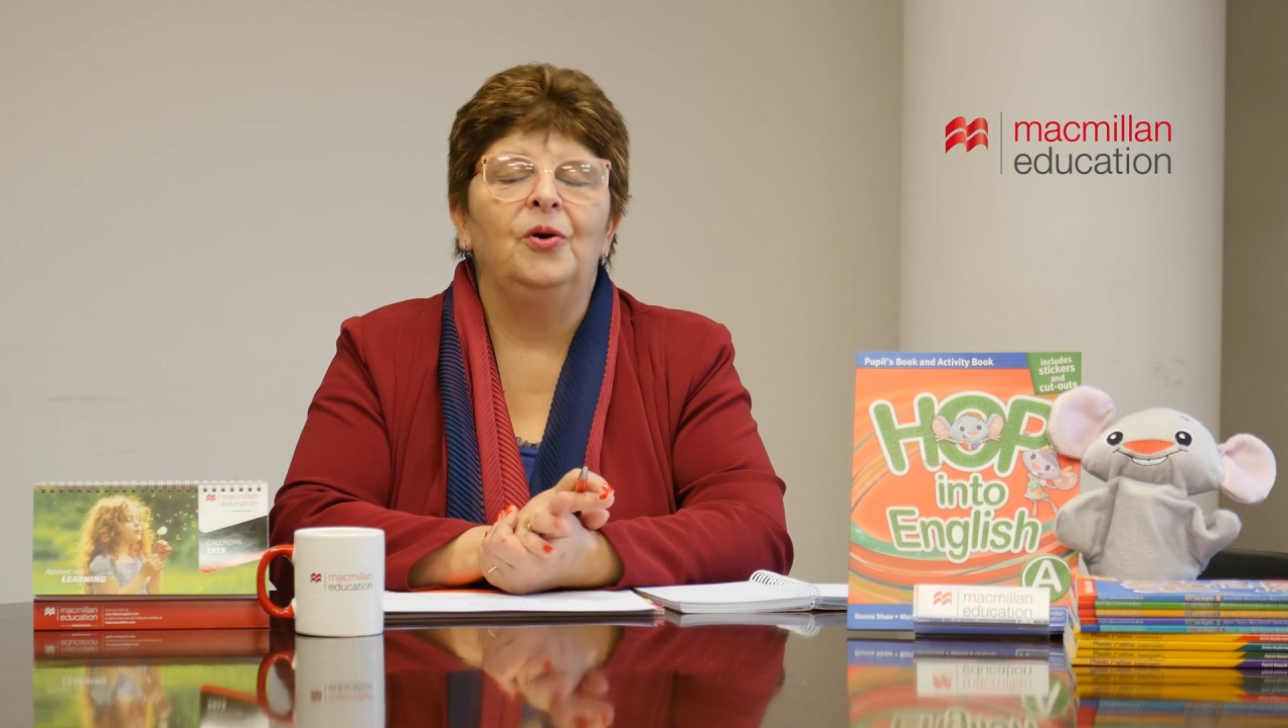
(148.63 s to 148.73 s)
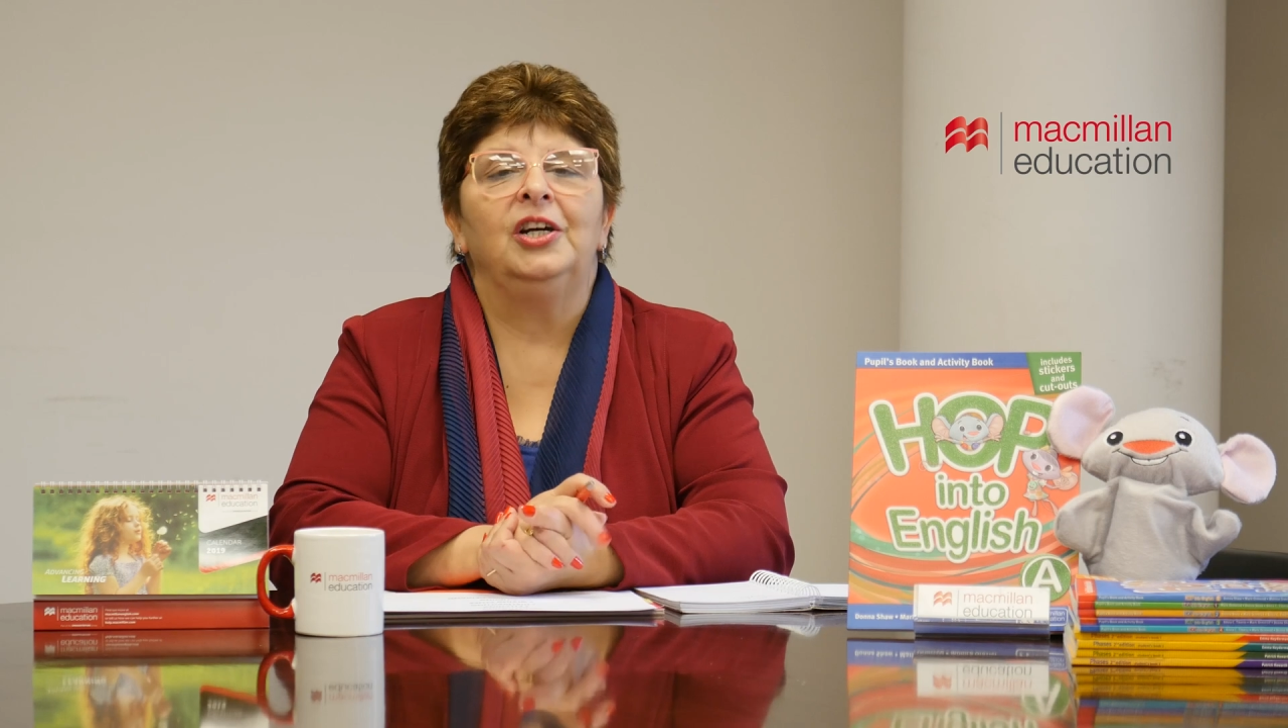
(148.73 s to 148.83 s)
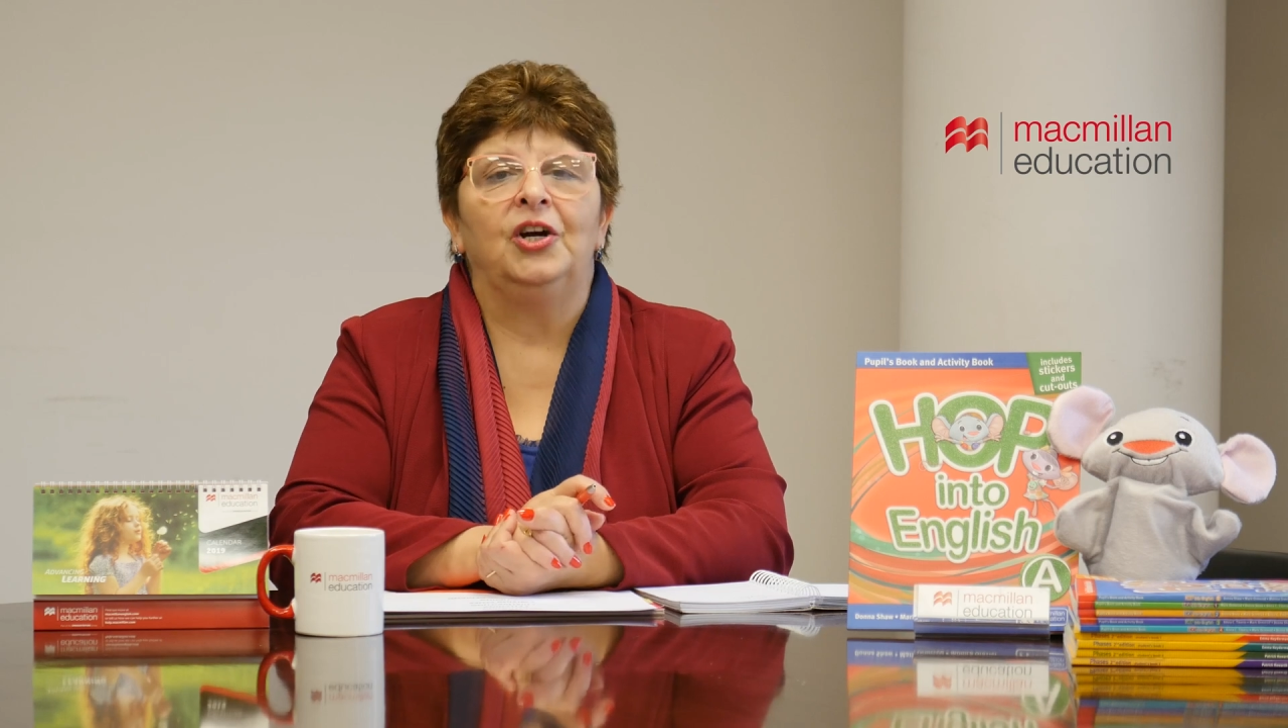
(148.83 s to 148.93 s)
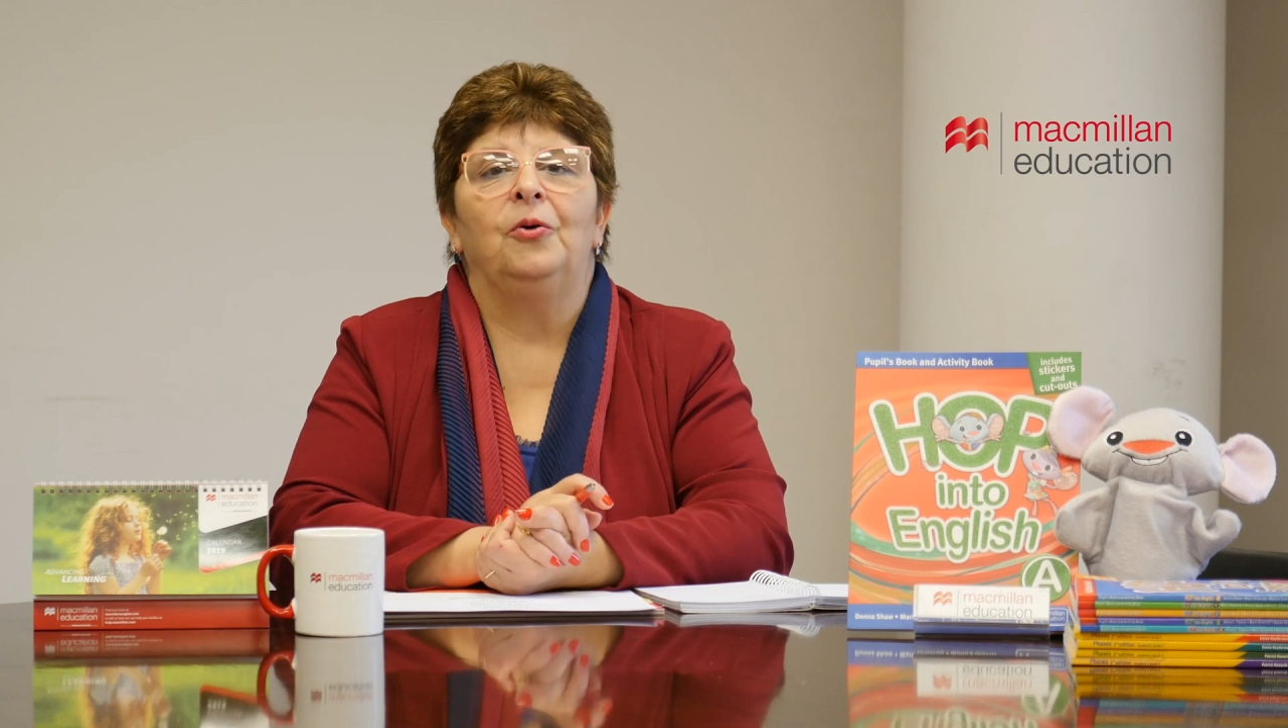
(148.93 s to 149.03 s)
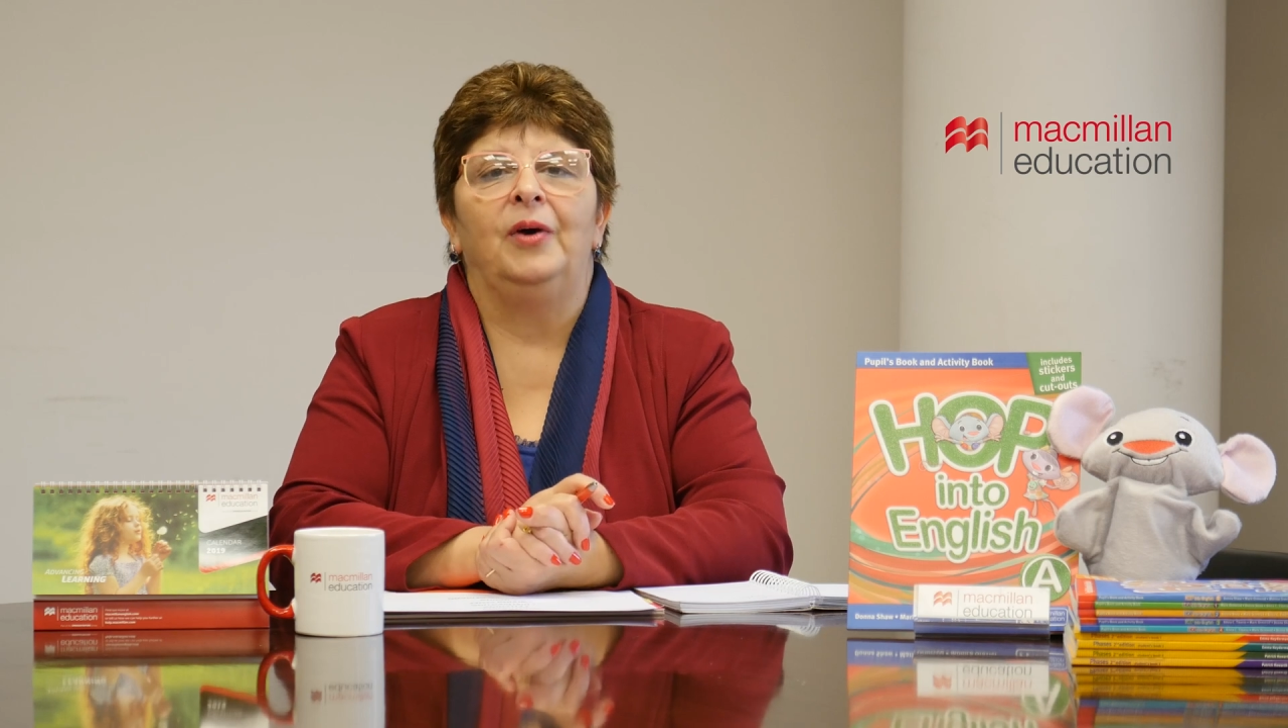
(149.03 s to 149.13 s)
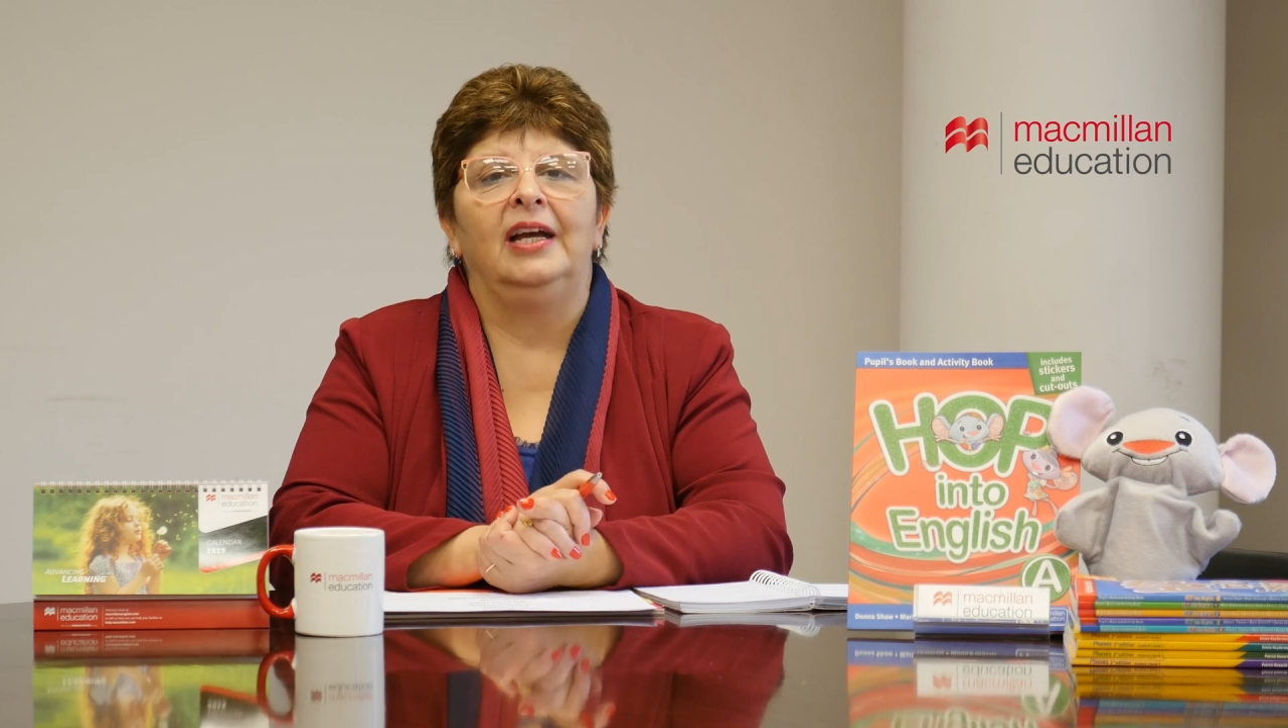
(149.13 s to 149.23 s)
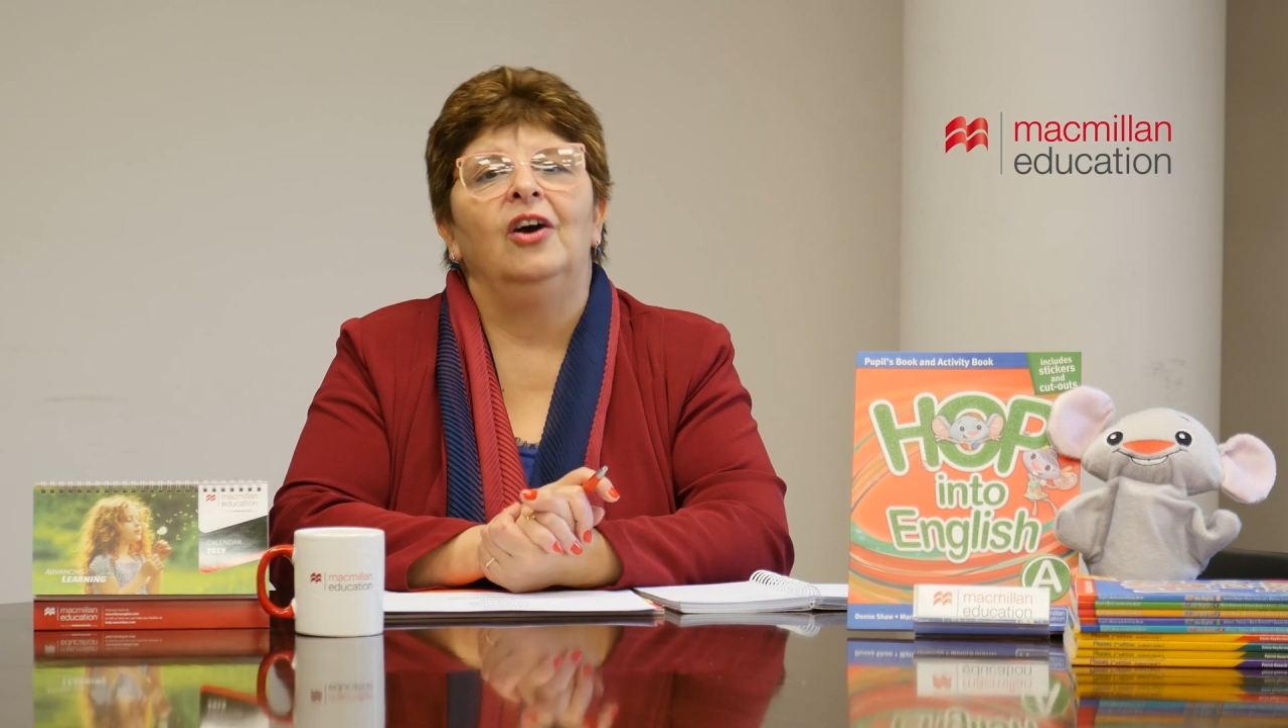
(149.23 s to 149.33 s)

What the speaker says: are going